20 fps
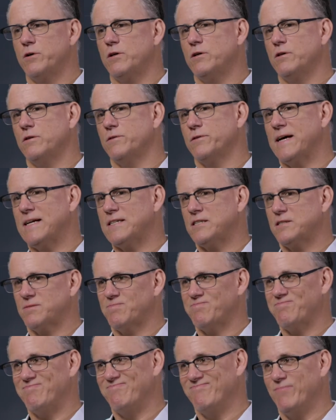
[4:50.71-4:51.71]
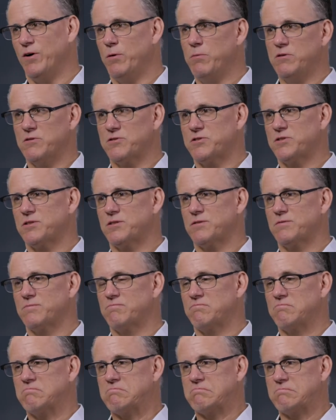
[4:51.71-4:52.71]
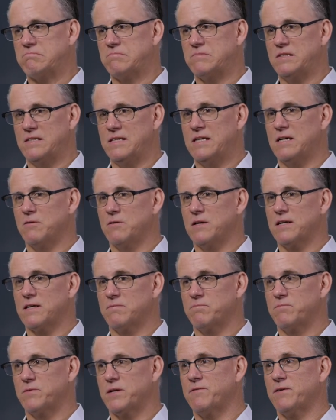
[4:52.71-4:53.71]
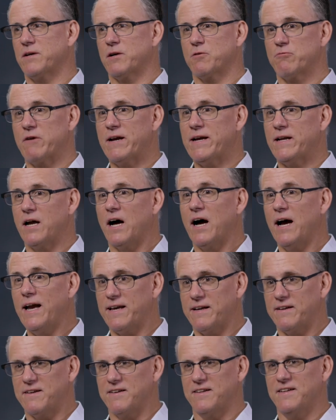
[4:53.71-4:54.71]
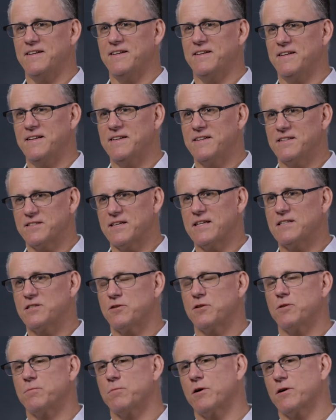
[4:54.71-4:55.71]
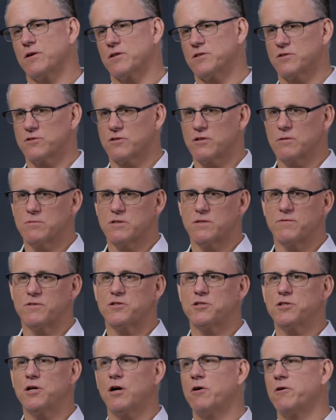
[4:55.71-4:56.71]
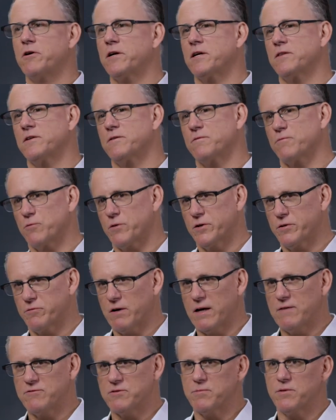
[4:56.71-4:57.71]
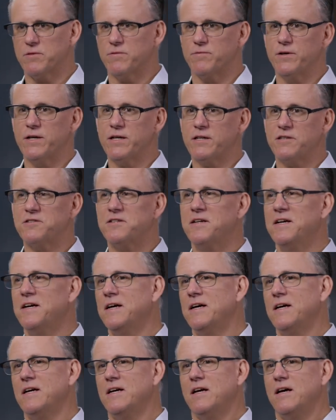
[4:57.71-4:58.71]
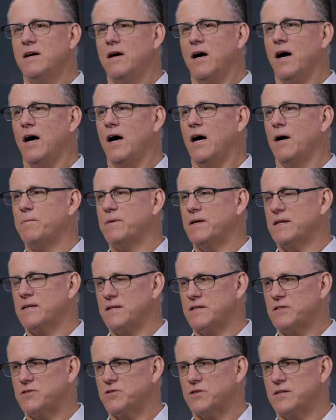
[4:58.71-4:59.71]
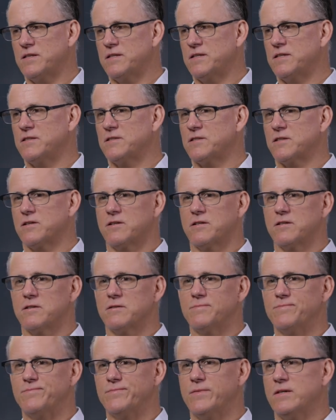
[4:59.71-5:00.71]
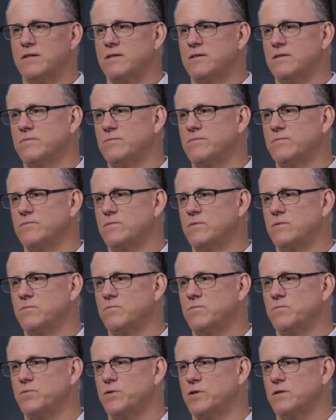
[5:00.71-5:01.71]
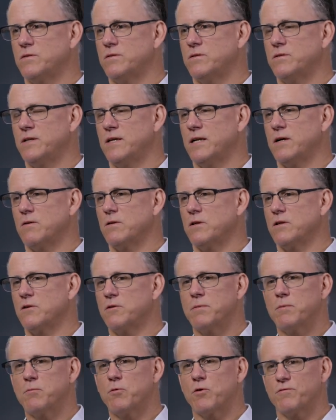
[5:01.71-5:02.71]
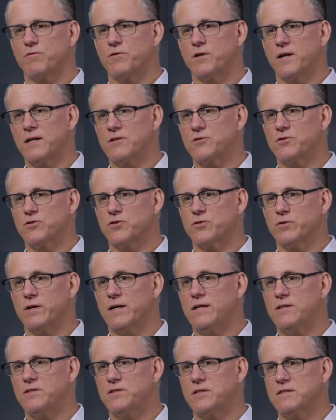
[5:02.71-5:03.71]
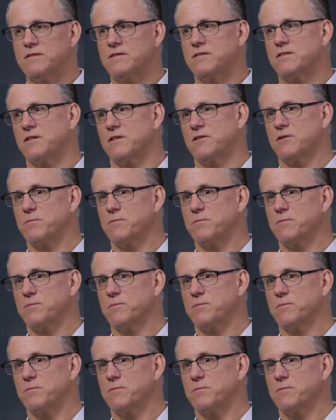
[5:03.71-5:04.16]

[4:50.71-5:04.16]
well, that's almost you know, like giving a rate hike in, in, a sense to the markets in terms of its jarring, and therefore he drives up the VIX, um, and he's and he's going to um, put you know a little bit more financial stress, and it's a